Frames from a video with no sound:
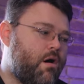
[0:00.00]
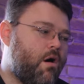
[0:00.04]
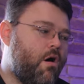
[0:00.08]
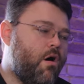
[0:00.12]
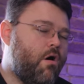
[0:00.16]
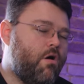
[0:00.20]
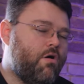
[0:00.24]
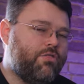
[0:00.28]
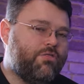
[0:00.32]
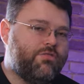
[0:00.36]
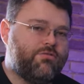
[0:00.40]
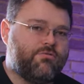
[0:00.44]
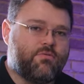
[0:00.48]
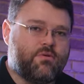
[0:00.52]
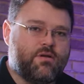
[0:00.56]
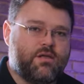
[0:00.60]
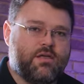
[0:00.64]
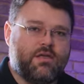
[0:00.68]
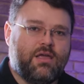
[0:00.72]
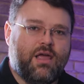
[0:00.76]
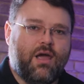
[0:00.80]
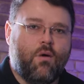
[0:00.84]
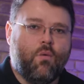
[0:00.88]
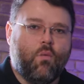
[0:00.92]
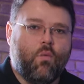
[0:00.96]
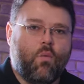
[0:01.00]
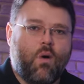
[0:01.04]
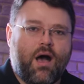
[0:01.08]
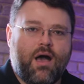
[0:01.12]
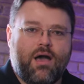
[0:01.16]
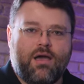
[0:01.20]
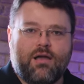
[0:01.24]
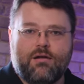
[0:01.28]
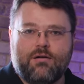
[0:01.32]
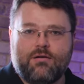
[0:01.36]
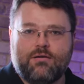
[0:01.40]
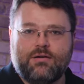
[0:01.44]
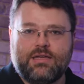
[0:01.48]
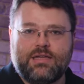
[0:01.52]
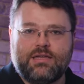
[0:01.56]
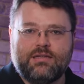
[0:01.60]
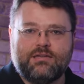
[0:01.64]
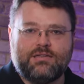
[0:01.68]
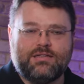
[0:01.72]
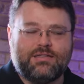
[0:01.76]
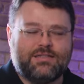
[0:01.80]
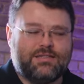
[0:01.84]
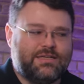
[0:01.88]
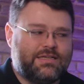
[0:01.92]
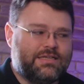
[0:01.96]
all three wired
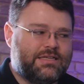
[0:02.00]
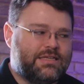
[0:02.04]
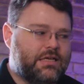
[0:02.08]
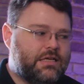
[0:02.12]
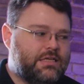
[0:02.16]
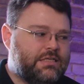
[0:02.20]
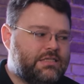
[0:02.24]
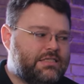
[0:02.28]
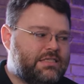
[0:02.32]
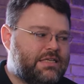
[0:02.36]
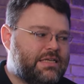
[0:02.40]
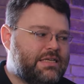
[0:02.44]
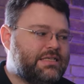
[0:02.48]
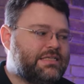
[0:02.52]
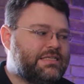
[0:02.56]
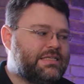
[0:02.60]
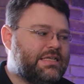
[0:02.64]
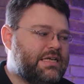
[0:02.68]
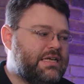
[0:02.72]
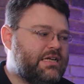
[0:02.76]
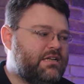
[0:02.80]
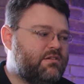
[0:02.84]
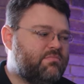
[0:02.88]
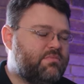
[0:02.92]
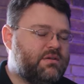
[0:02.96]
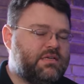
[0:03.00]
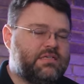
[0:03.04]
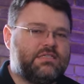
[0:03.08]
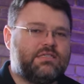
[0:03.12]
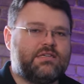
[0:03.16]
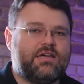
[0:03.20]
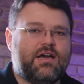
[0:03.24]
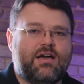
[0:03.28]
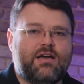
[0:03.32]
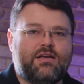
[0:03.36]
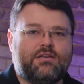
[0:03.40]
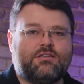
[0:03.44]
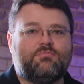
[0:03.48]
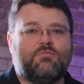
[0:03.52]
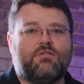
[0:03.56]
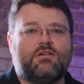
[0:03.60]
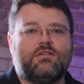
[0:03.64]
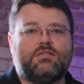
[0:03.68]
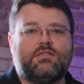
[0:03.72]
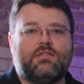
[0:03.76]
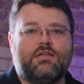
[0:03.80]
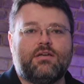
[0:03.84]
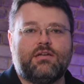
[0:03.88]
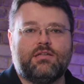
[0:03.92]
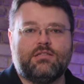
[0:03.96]
into the 16 PCI
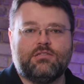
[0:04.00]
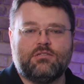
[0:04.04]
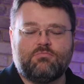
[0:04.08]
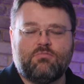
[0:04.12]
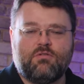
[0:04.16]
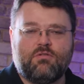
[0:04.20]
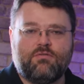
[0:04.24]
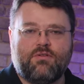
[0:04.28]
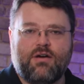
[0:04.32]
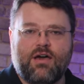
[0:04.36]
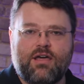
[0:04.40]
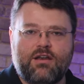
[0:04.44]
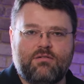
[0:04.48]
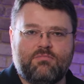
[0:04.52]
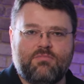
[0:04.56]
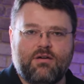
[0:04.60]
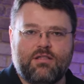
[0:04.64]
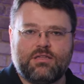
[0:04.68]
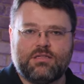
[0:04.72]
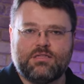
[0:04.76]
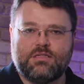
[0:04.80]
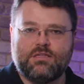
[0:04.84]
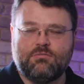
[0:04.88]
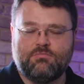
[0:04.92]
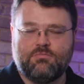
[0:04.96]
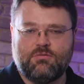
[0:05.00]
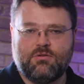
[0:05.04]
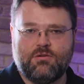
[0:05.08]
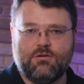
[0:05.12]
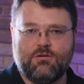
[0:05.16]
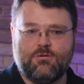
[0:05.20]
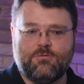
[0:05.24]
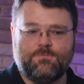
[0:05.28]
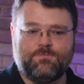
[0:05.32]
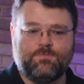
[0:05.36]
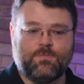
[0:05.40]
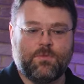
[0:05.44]
Express lanes provided by the CPU.